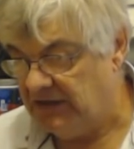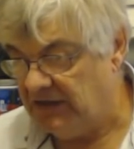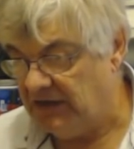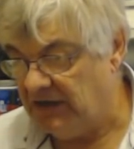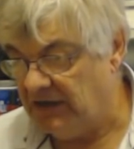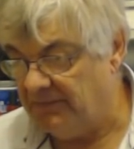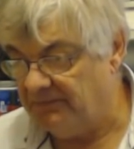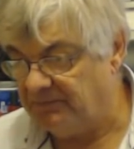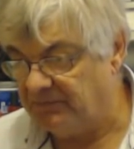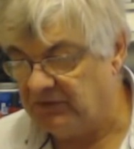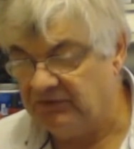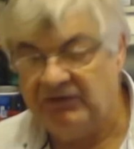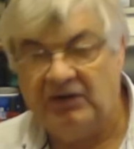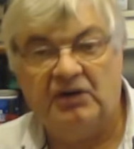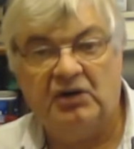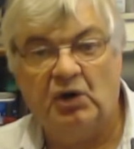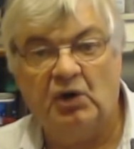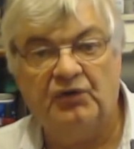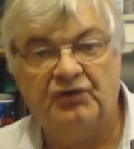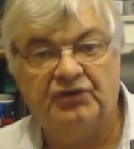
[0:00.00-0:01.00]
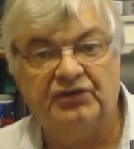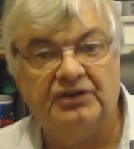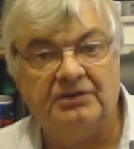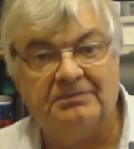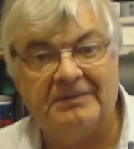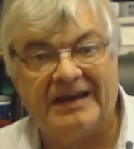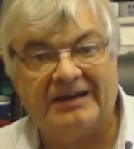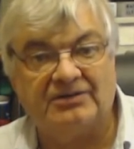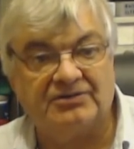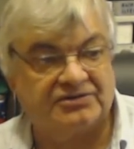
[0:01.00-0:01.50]
Very often the
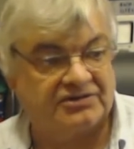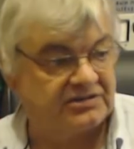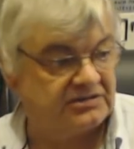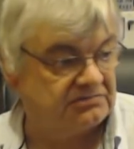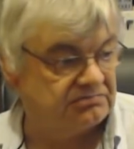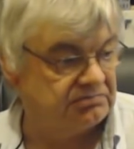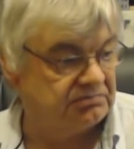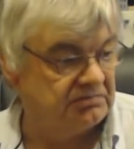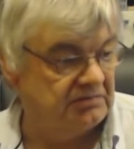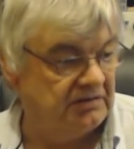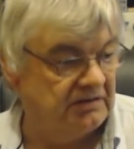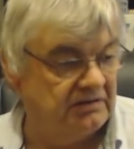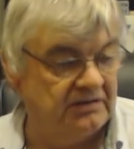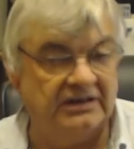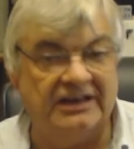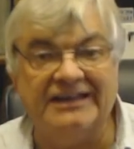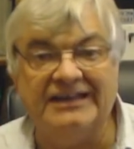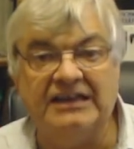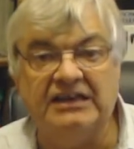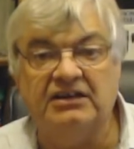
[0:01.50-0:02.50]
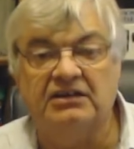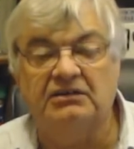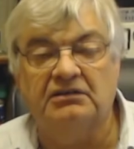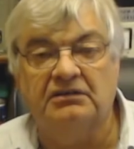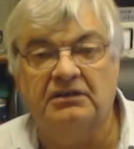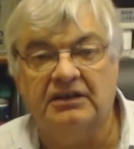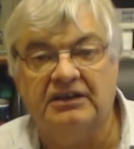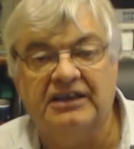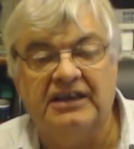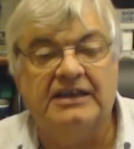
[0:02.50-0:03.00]
mouse lead and
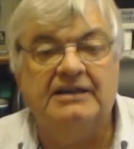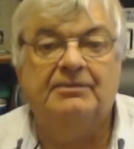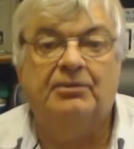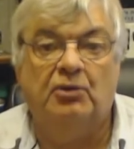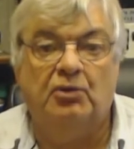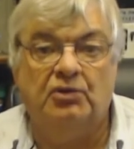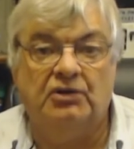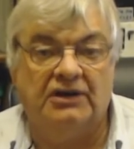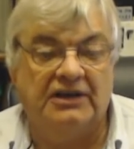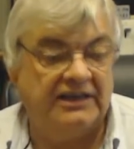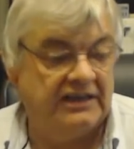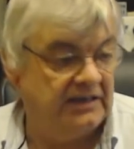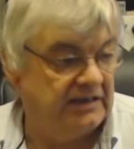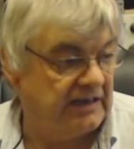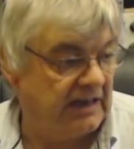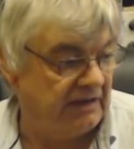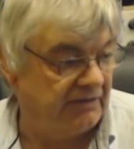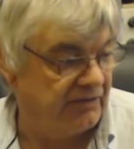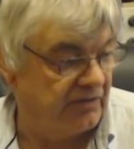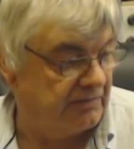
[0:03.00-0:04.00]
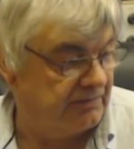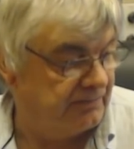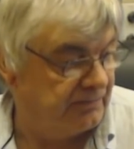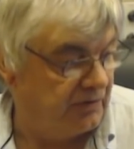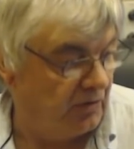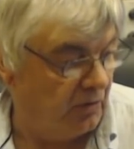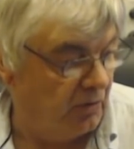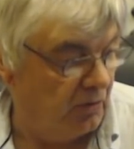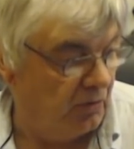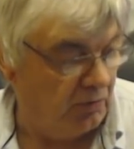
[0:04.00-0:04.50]
the keyboard lead have them,
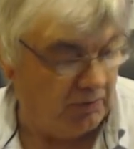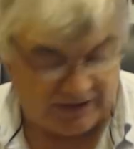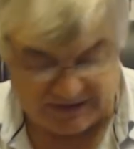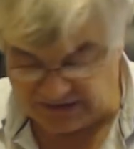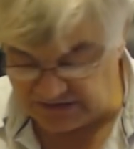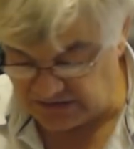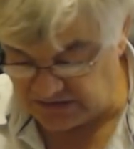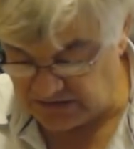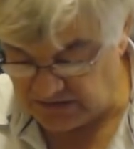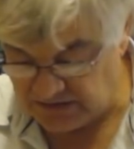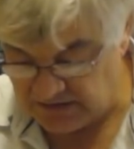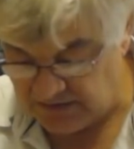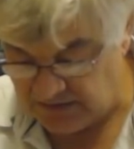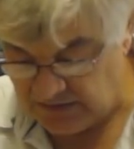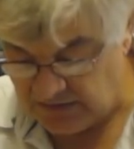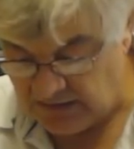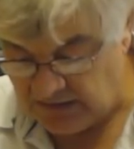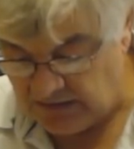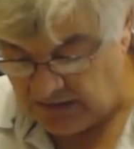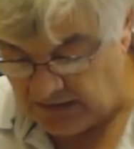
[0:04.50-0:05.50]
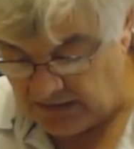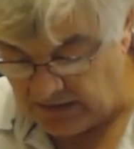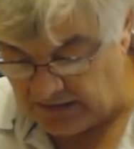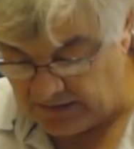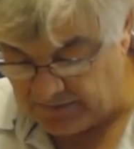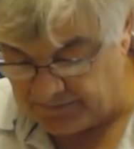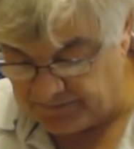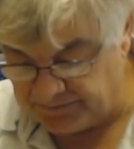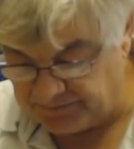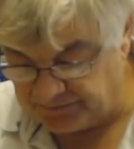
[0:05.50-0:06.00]
not always.
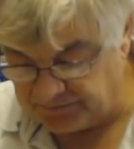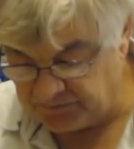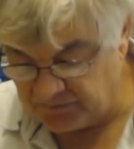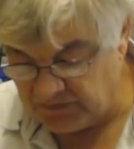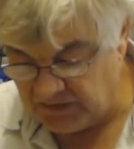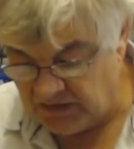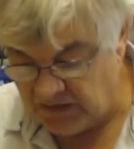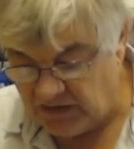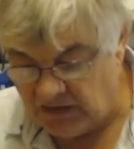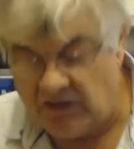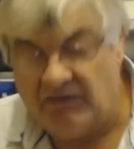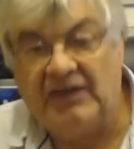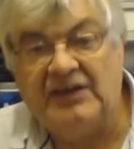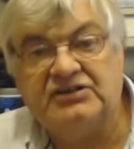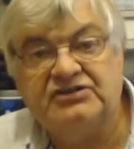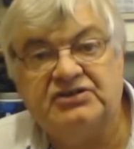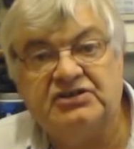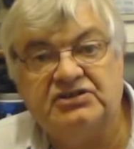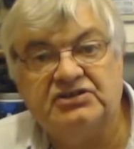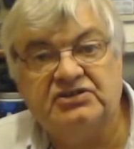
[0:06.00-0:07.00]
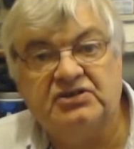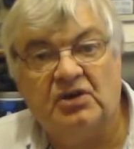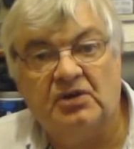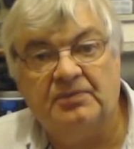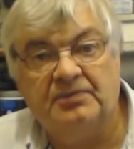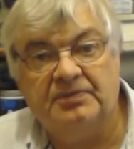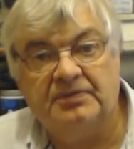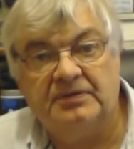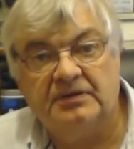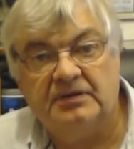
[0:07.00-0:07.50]
And that's to
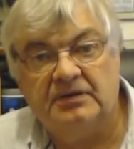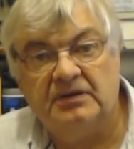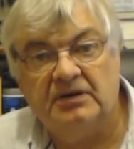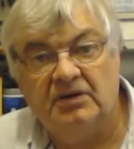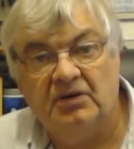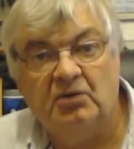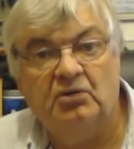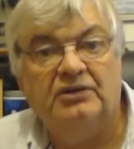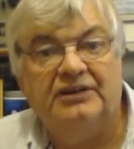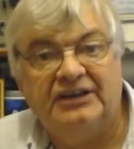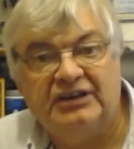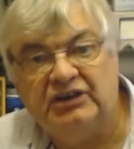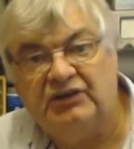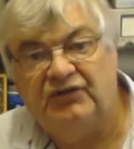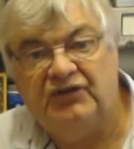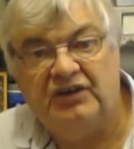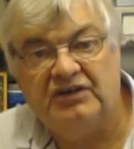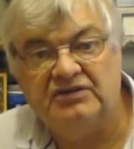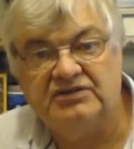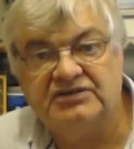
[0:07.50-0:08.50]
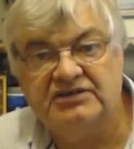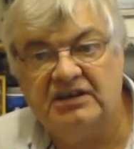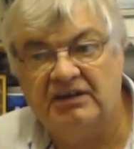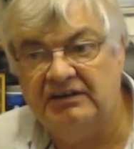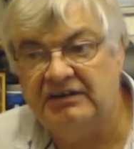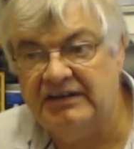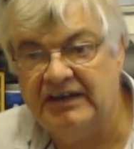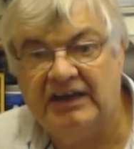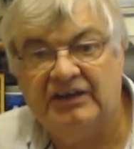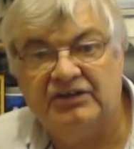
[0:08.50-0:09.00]
stop all the interference
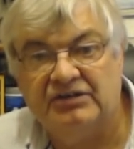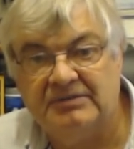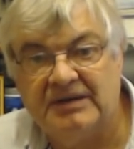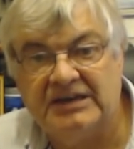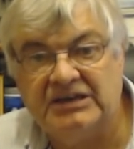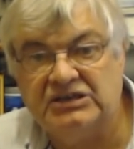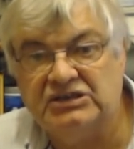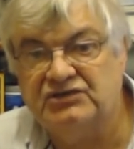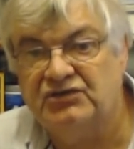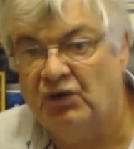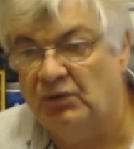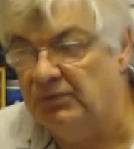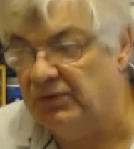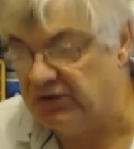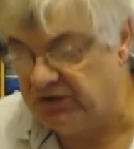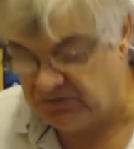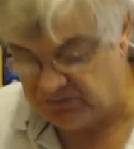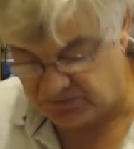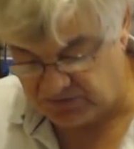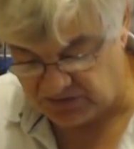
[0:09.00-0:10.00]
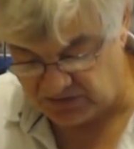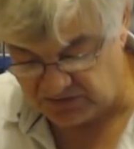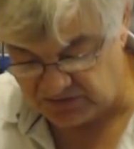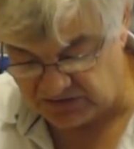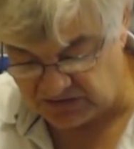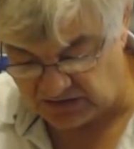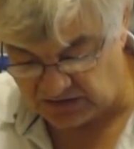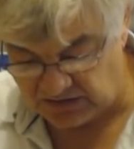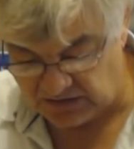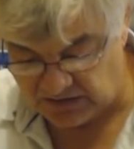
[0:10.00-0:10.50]
going down the mains from the
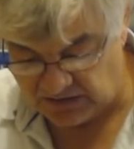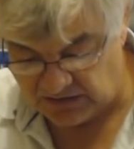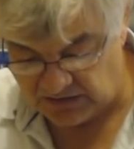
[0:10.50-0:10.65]
computer.